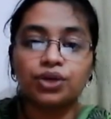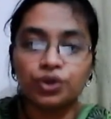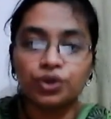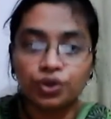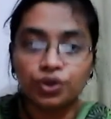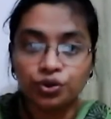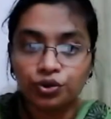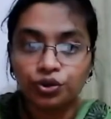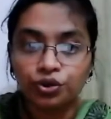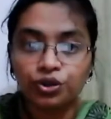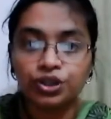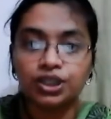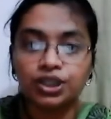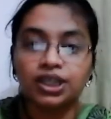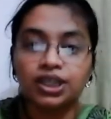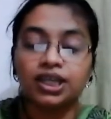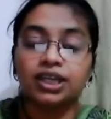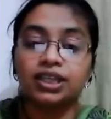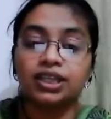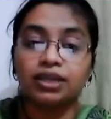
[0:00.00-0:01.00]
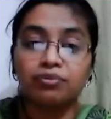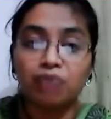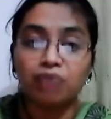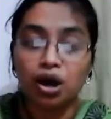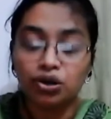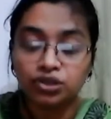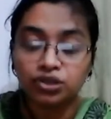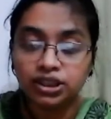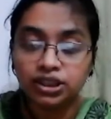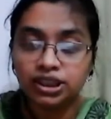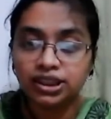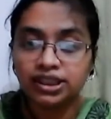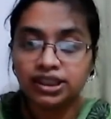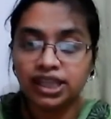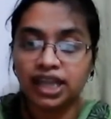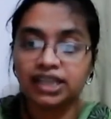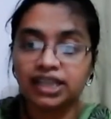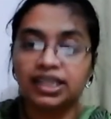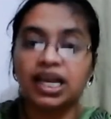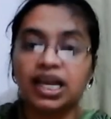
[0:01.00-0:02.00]
Good. The mountain
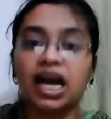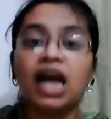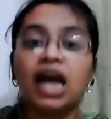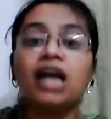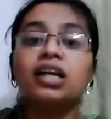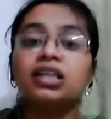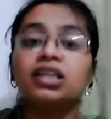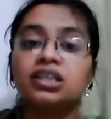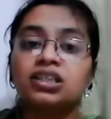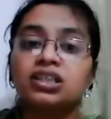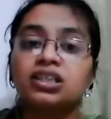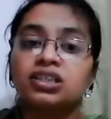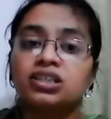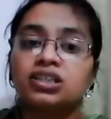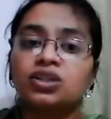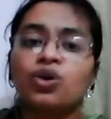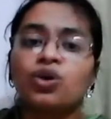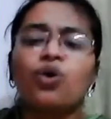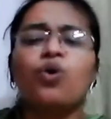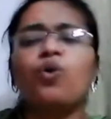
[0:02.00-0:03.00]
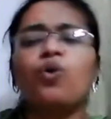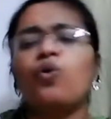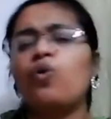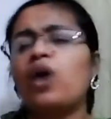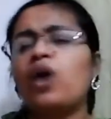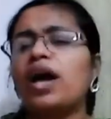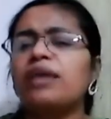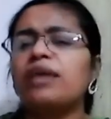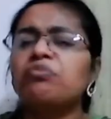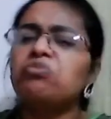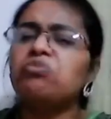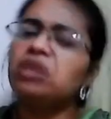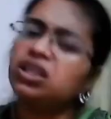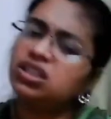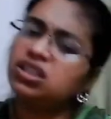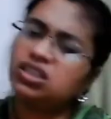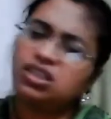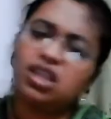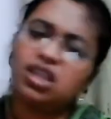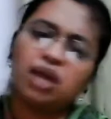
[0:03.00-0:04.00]
said that, "Oh, I
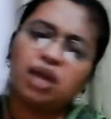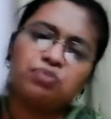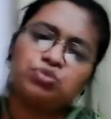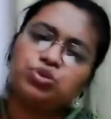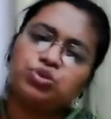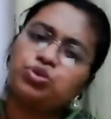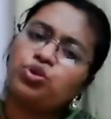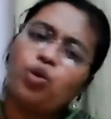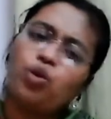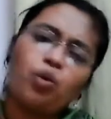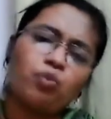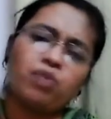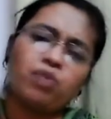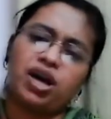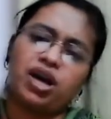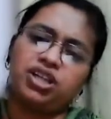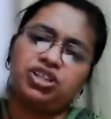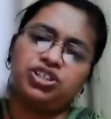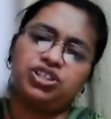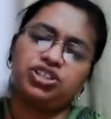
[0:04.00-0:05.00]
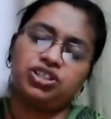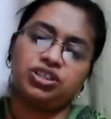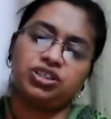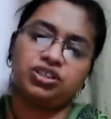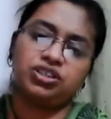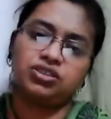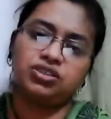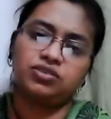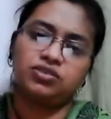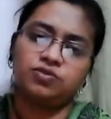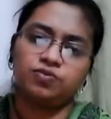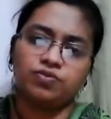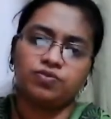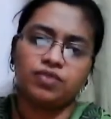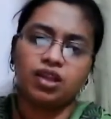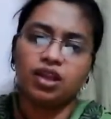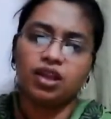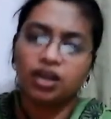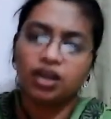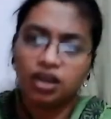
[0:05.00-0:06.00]
miss them so much."
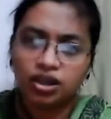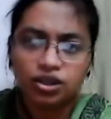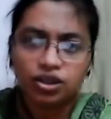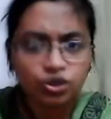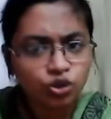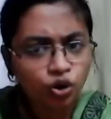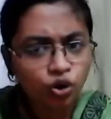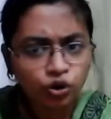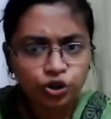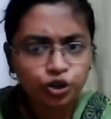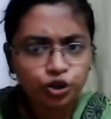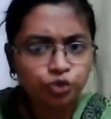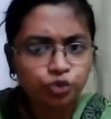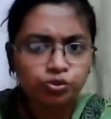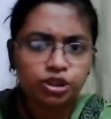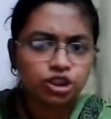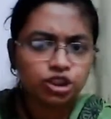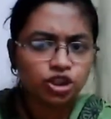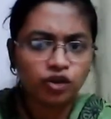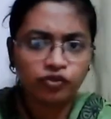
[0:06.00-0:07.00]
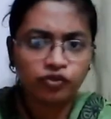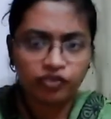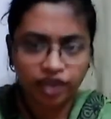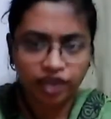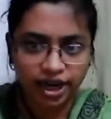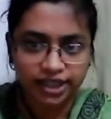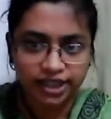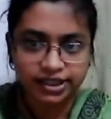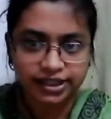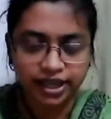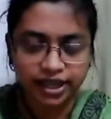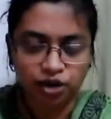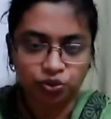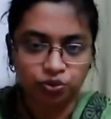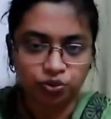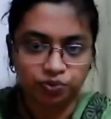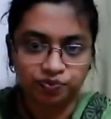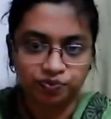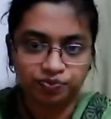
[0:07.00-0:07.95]
Don't you miss your friends now?